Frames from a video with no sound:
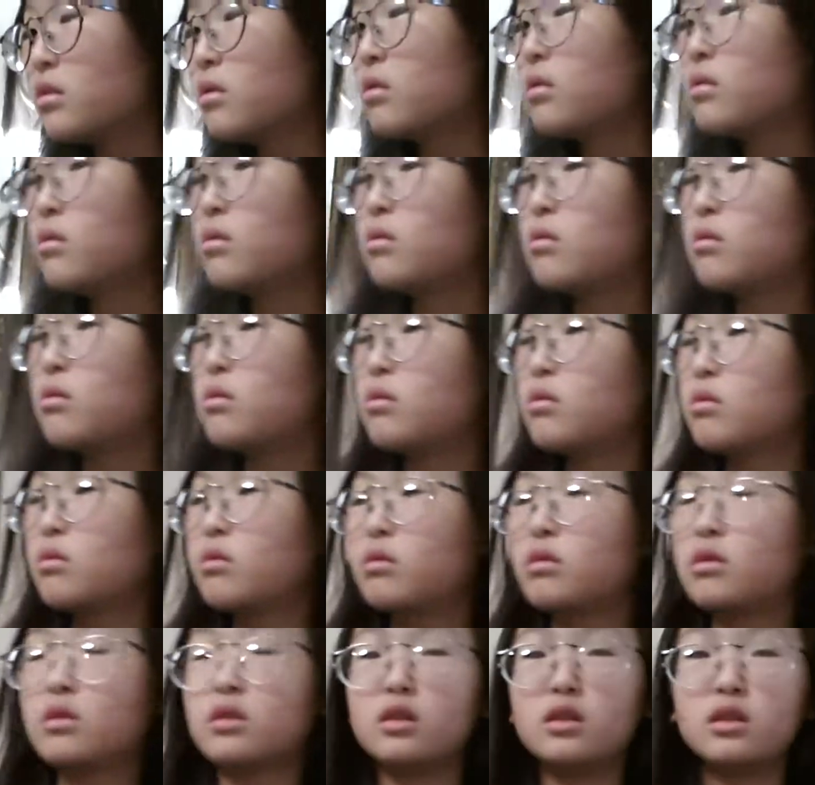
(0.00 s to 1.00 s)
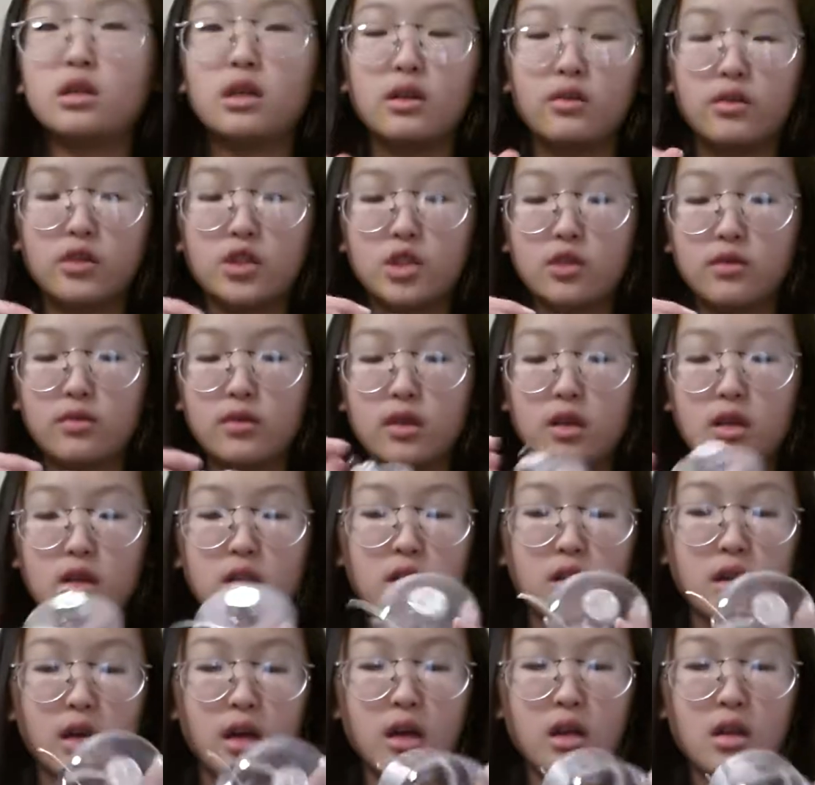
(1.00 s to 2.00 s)
what's it now that you've
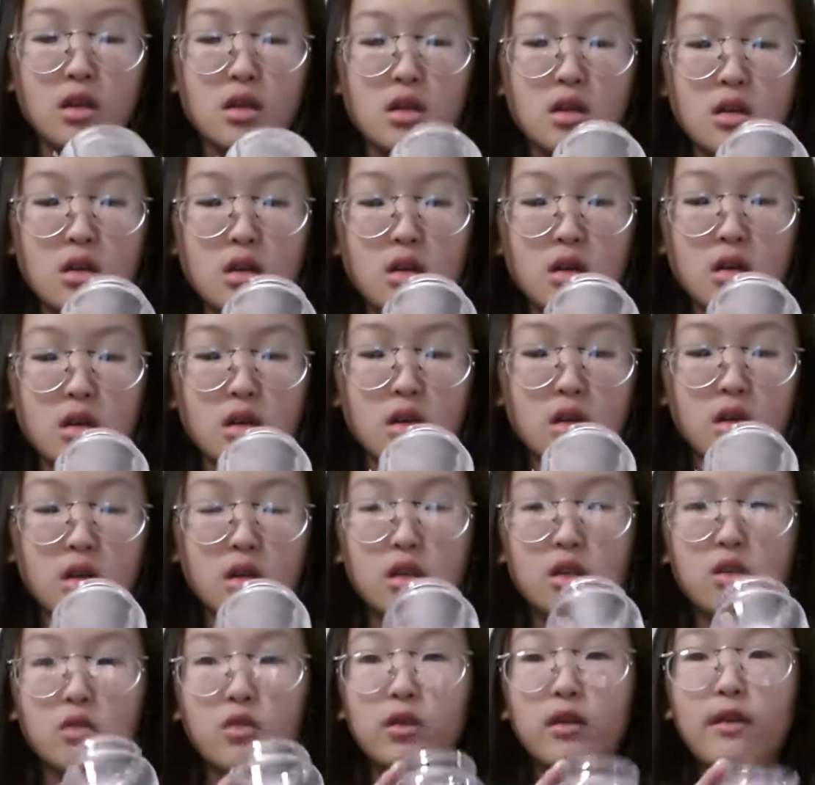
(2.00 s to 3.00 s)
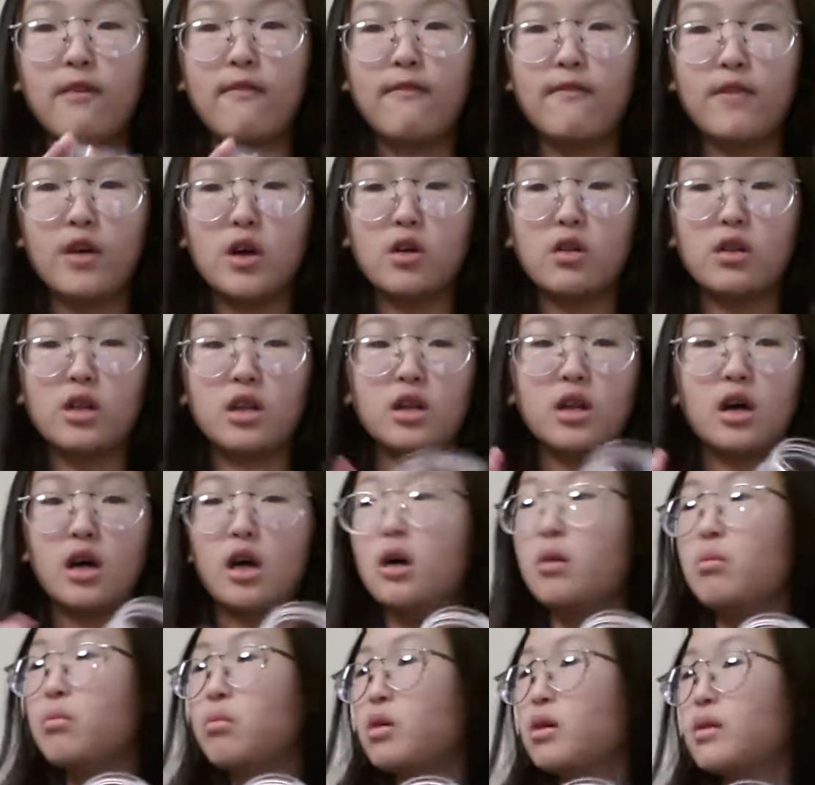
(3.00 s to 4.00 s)
got that, you want to fill
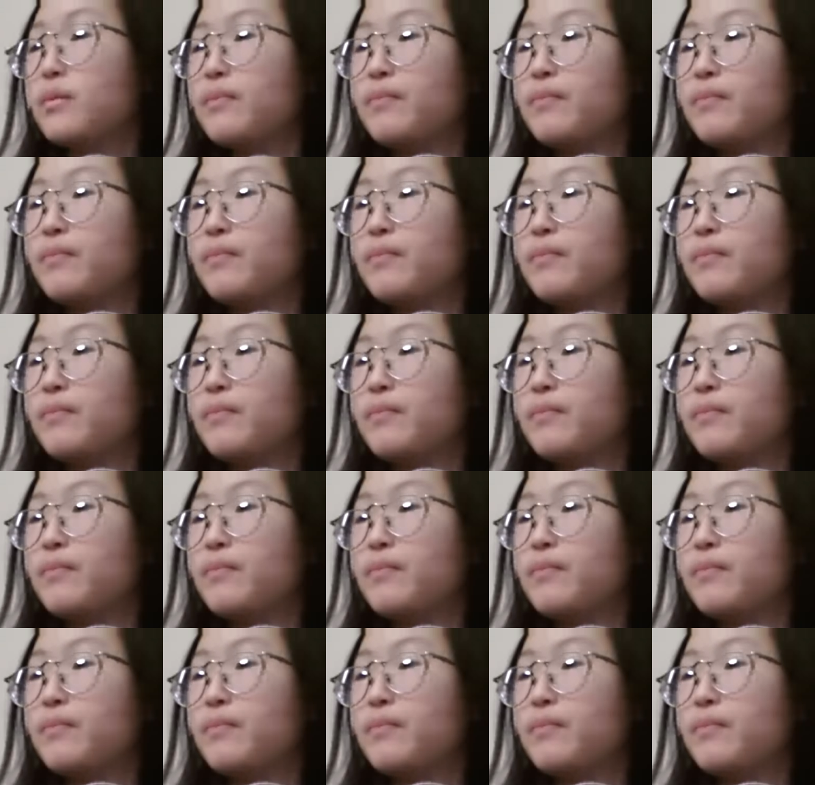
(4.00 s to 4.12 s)
it up